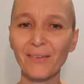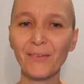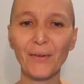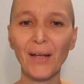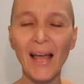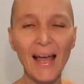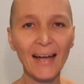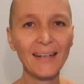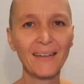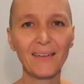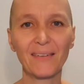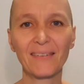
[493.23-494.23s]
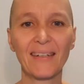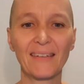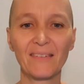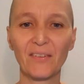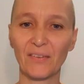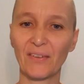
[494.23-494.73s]
So any of those
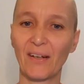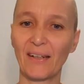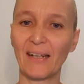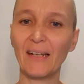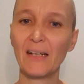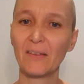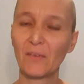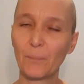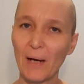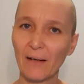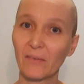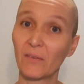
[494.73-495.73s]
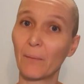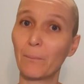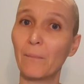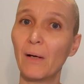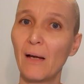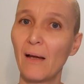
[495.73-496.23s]
can just kind of spark
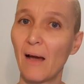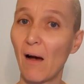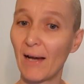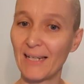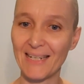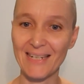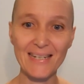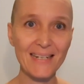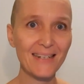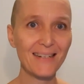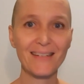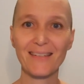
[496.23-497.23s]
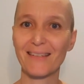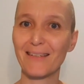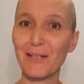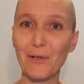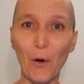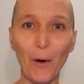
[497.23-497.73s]
some ideas,
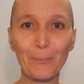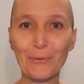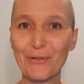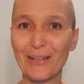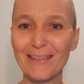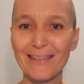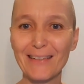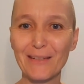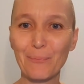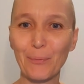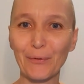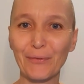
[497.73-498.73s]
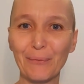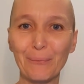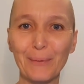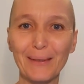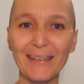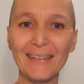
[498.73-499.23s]
new options,
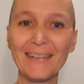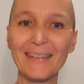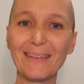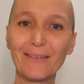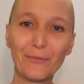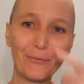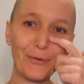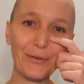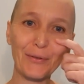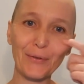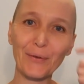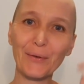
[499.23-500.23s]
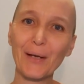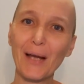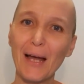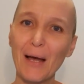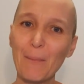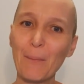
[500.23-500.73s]
possibilities for you.
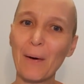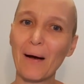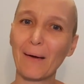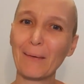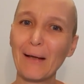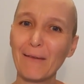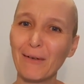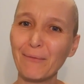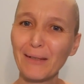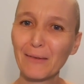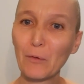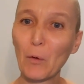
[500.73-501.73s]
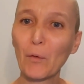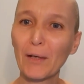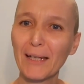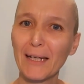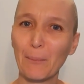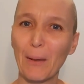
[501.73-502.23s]
But when we're
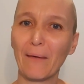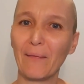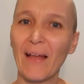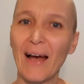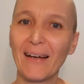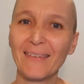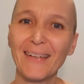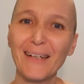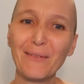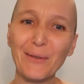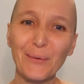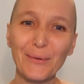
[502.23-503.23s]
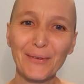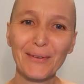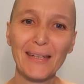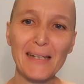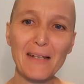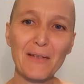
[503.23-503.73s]
talking about that, we also
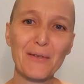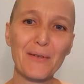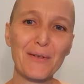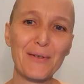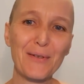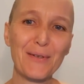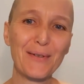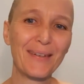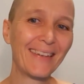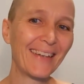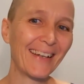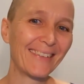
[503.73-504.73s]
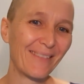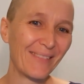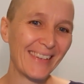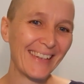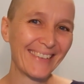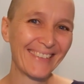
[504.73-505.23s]
need to take
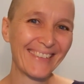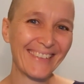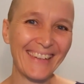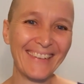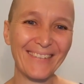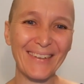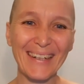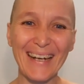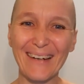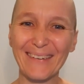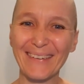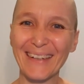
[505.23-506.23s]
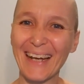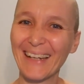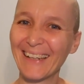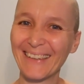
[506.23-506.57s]
something else into account, okay?